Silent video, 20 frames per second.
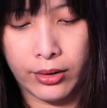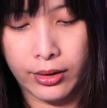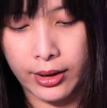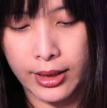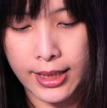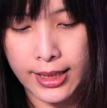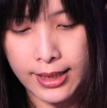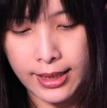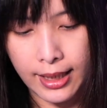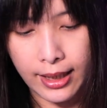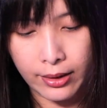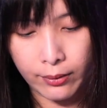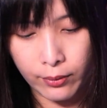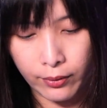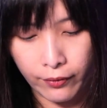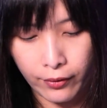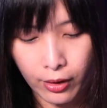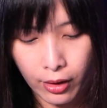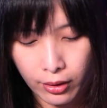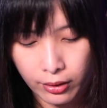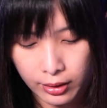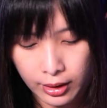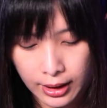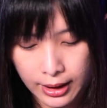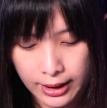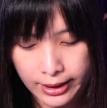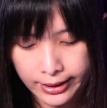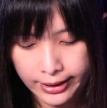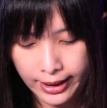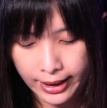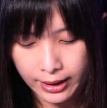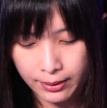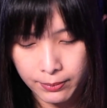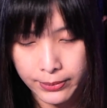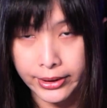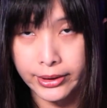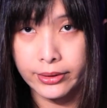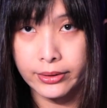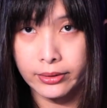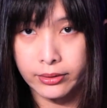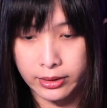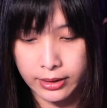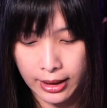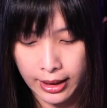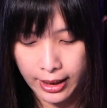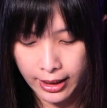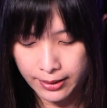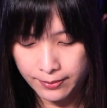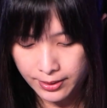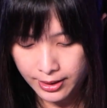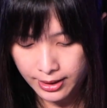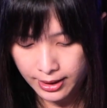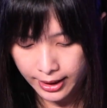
on this side we've got the 9mm x